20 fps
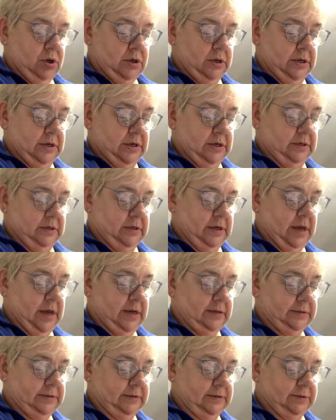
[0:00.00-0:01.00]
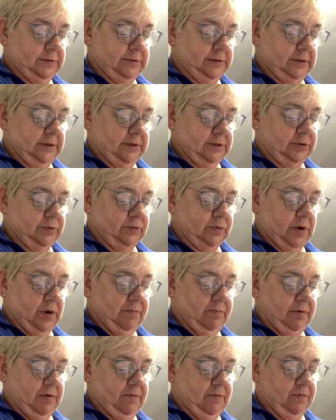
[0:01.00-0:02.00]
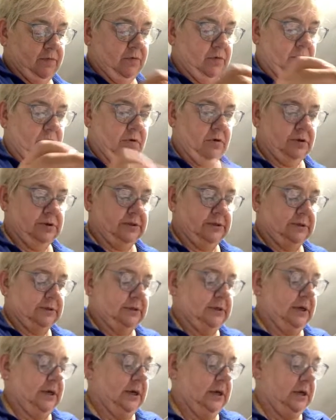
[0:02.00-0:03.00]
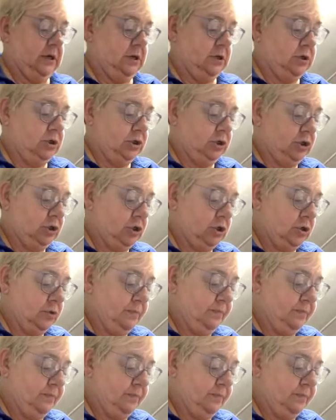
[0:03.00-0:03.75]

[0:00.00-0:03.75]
And yes, Susie, it's right before on stage.